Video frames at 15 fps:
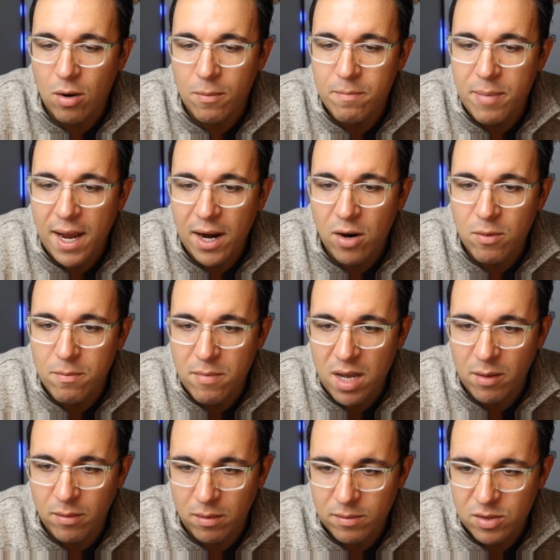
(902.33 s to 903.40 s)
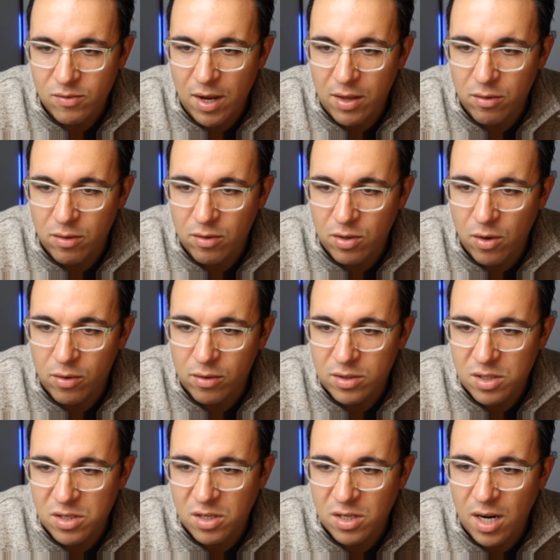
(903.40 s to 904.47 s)
bare minimums rather than totals.
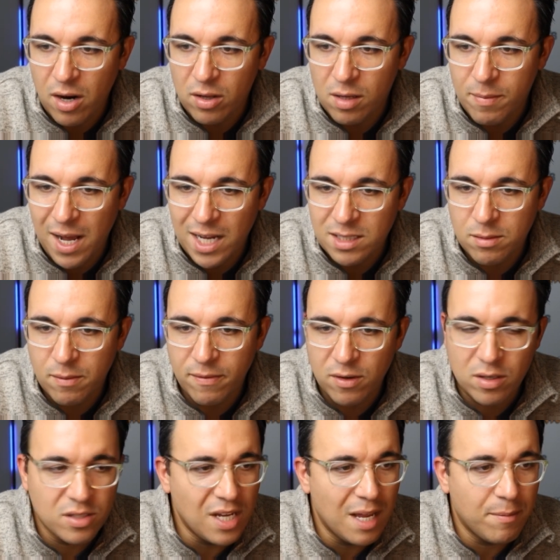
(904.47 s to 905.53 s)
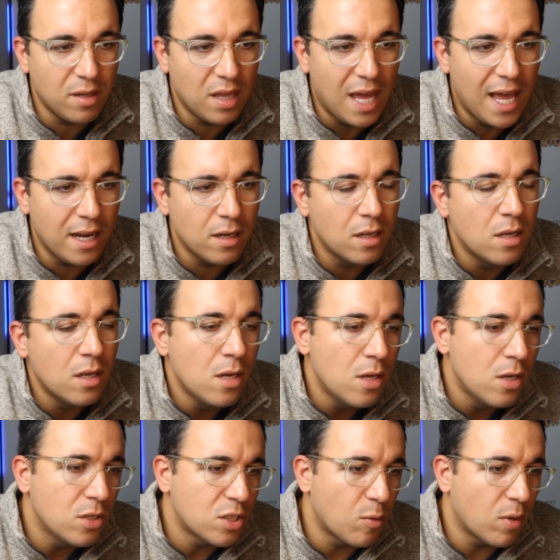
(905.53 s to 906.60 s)
It's entirely possible, for example, that.
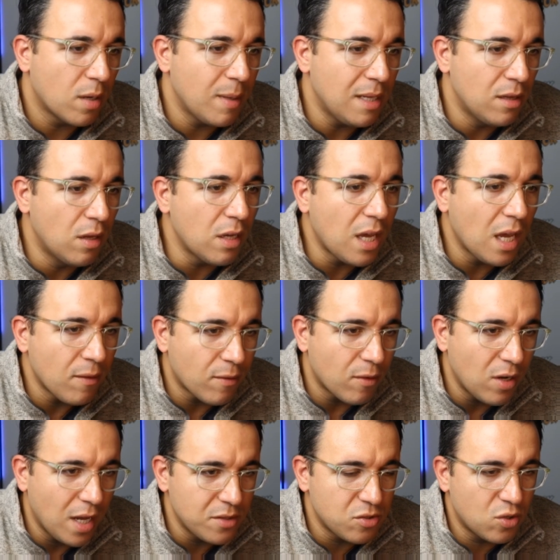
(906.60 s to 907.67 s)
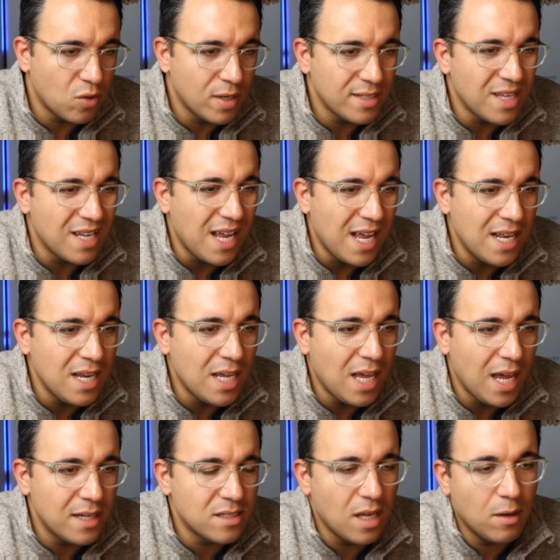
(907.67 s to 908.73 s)
So we're going to be looking for an answer choice that
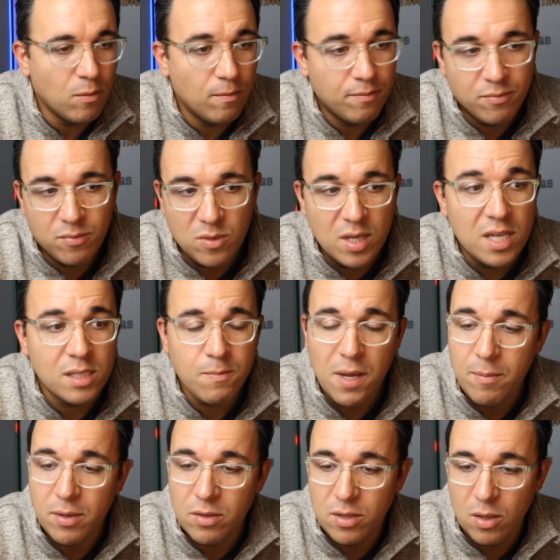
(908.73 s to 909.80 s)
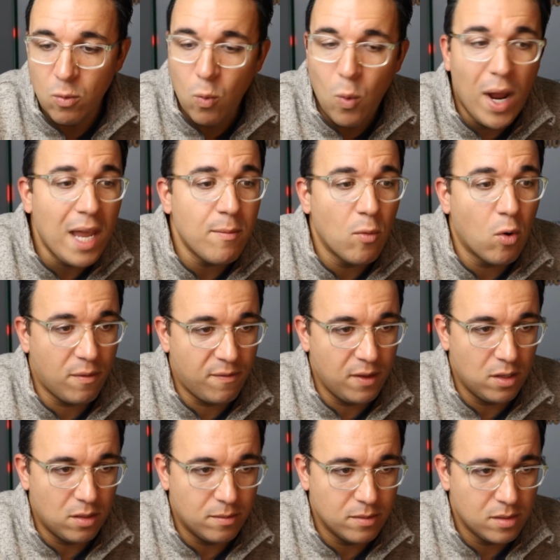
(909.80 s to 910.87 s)
indicates that these people did way more
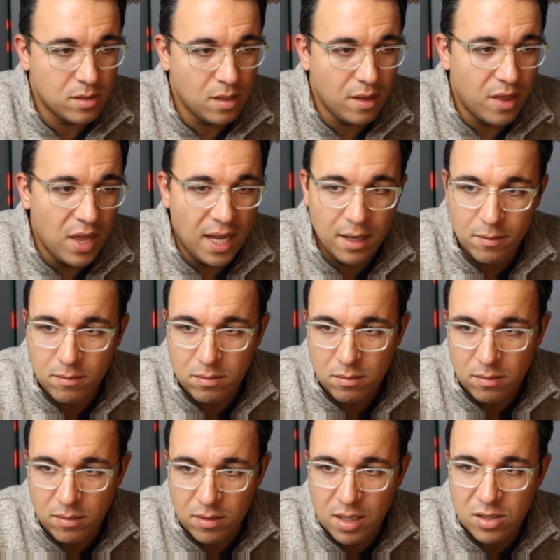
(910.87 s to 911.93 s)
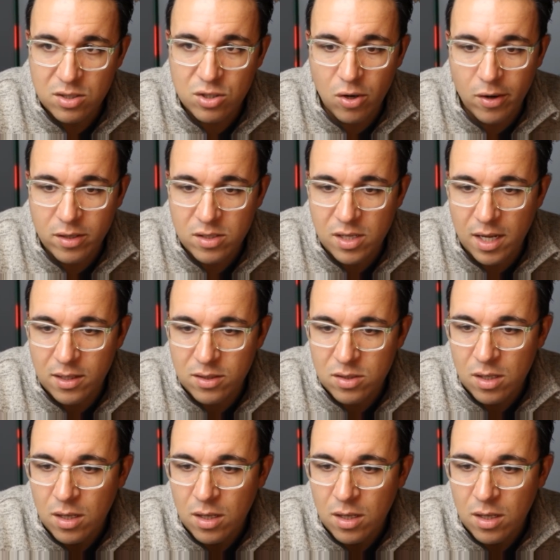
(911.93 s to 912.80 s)
films than this chart says.